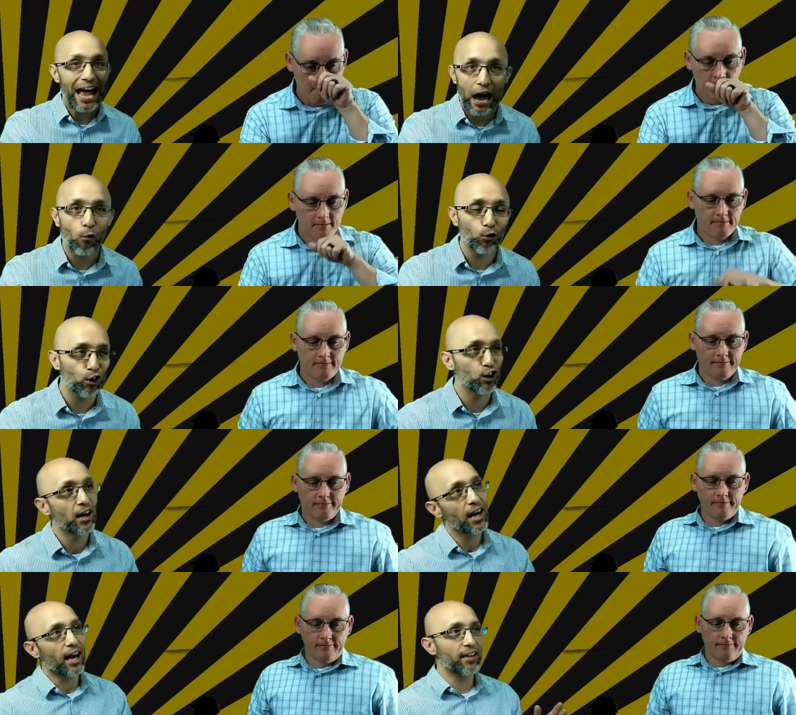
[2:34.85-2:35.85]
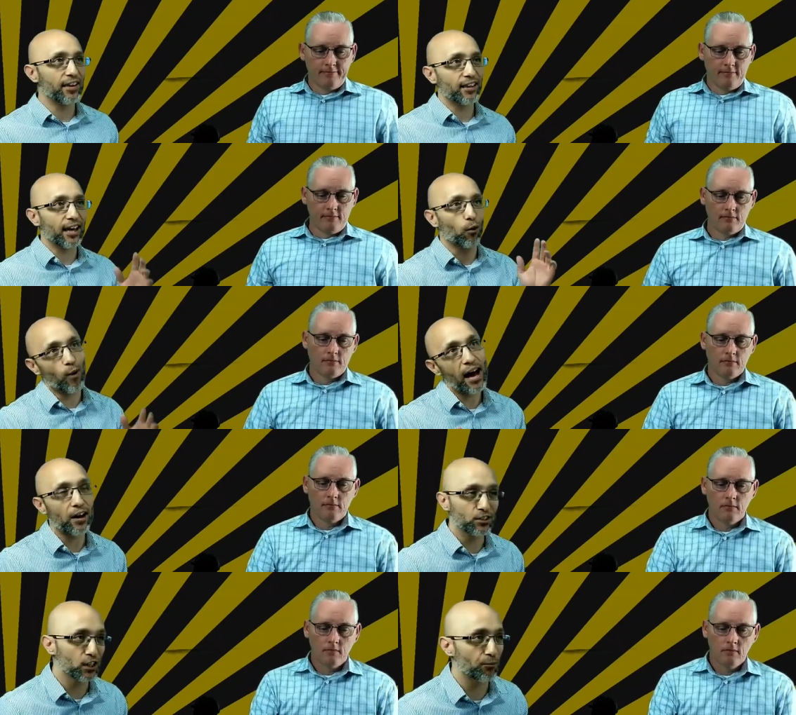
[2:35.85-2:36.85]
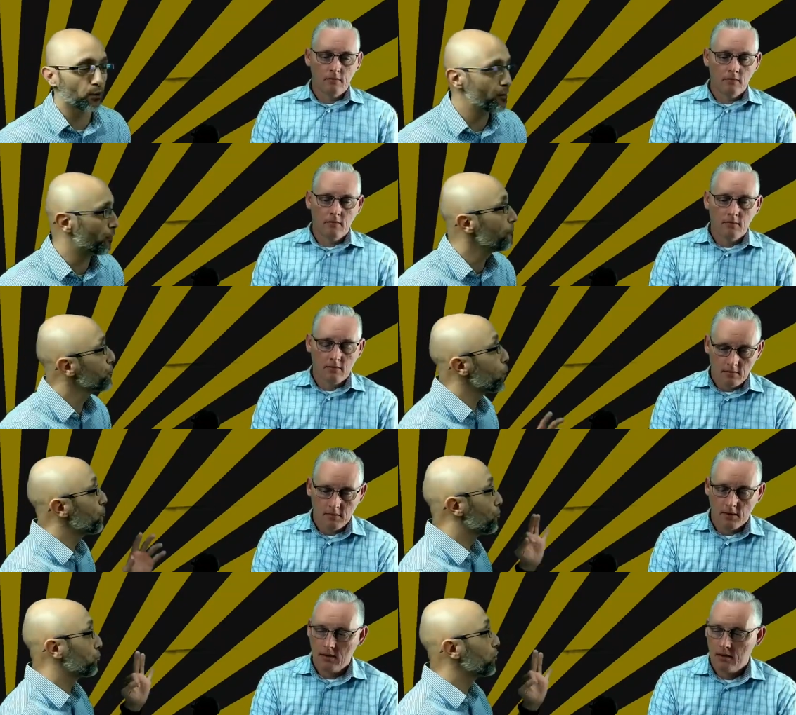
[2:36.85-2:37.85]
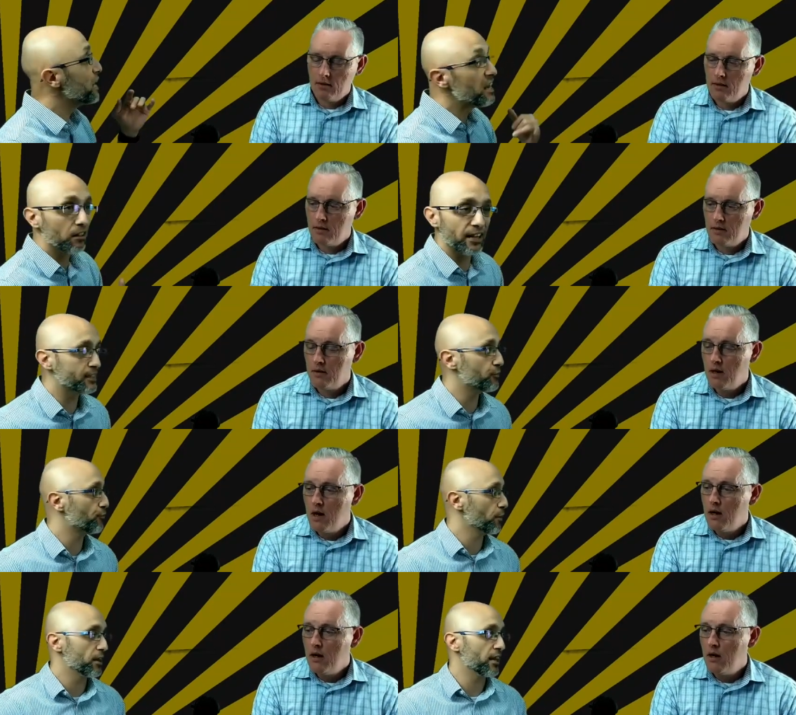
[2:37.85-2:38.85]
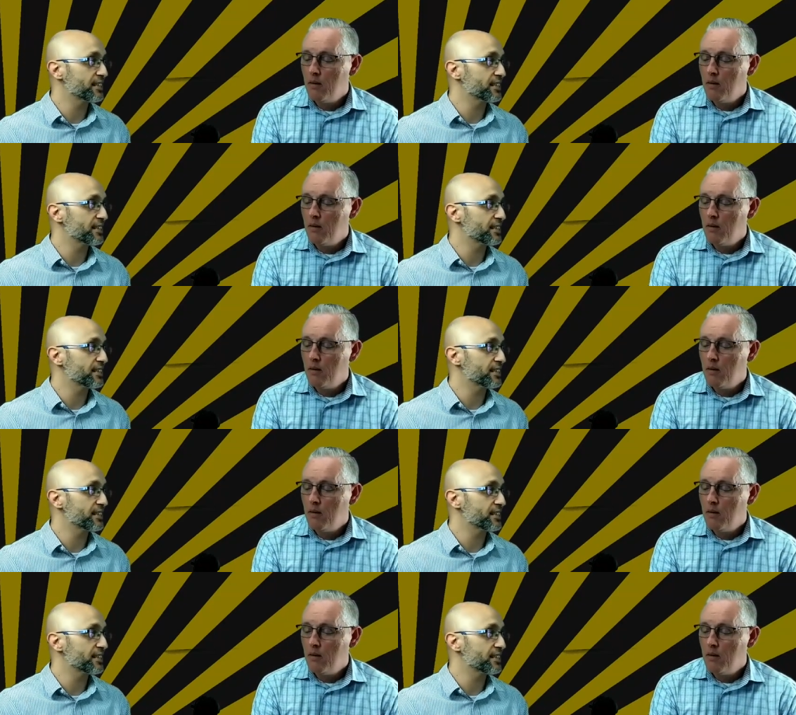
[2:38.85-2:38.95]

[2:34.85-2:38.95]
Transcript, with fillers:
Speaker 1: hour and then like, wow, it took them forever. No, three in less